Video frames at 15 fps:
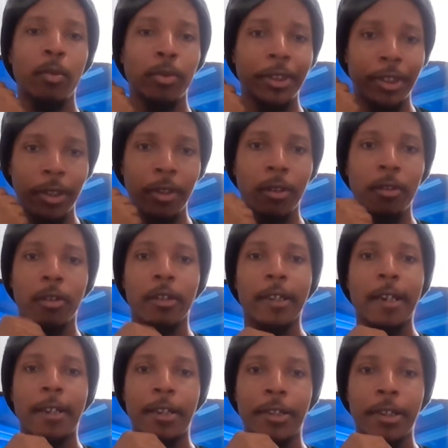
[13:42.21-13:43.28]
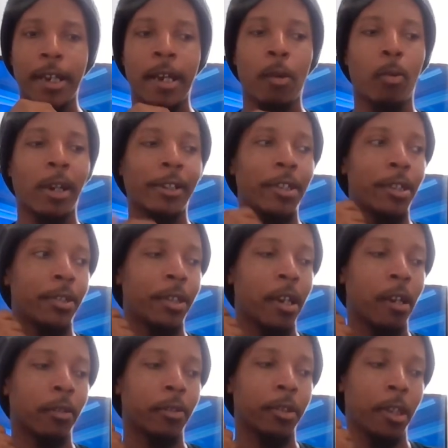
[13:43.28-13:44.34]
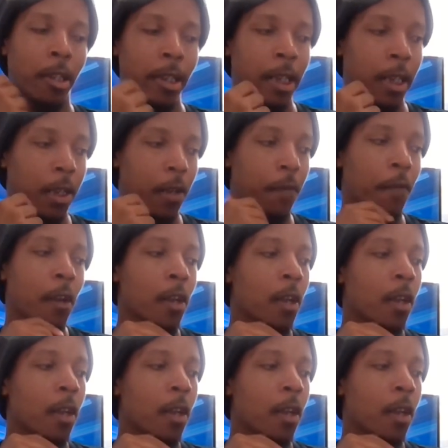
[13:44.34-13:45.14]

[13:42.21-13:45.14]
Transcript: it was still a little kind of sad watching these characters leave,